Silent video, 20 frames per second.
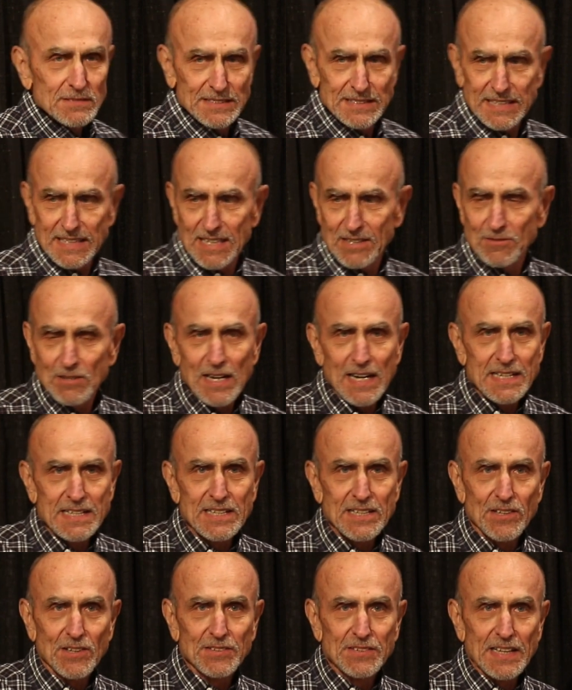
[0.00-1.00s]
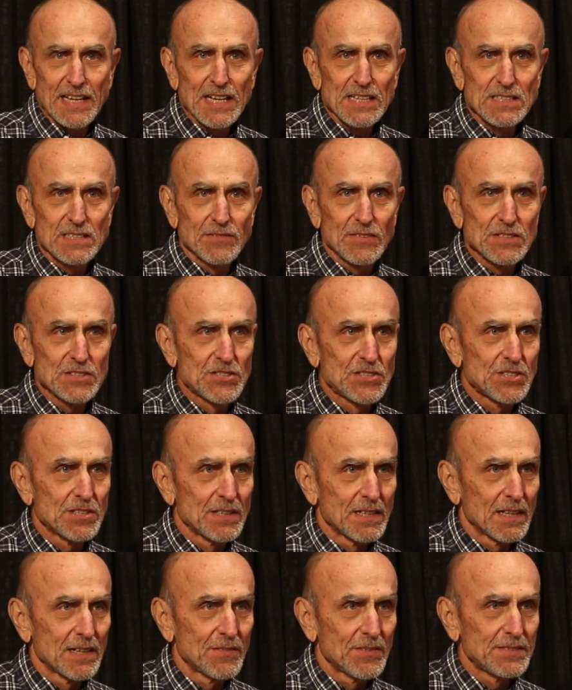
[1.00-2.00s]
sitting right here on the edge
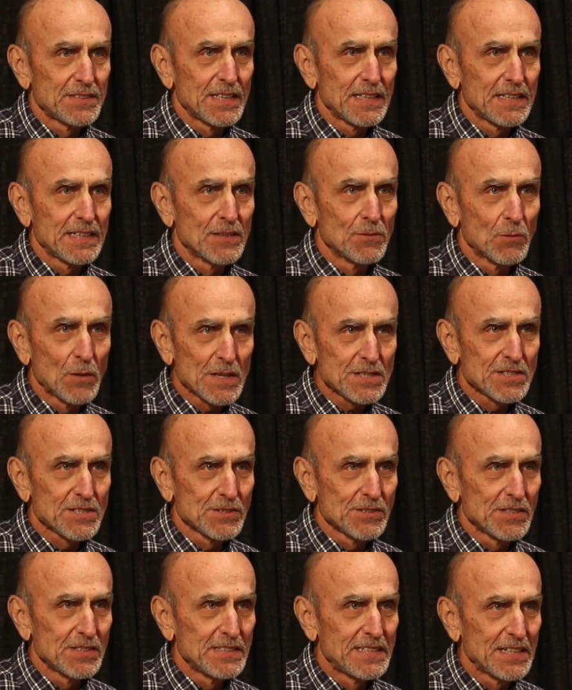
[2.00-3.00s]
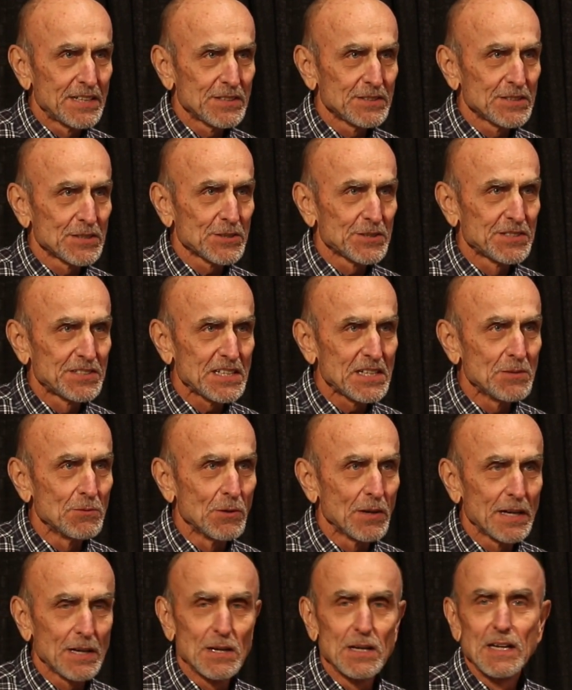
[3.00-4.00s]
of the Western Interior
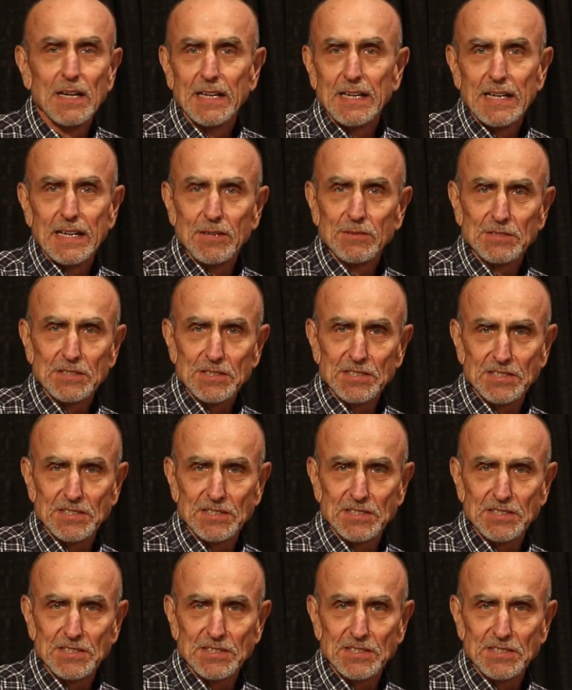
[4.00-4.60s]
Seaway. It was a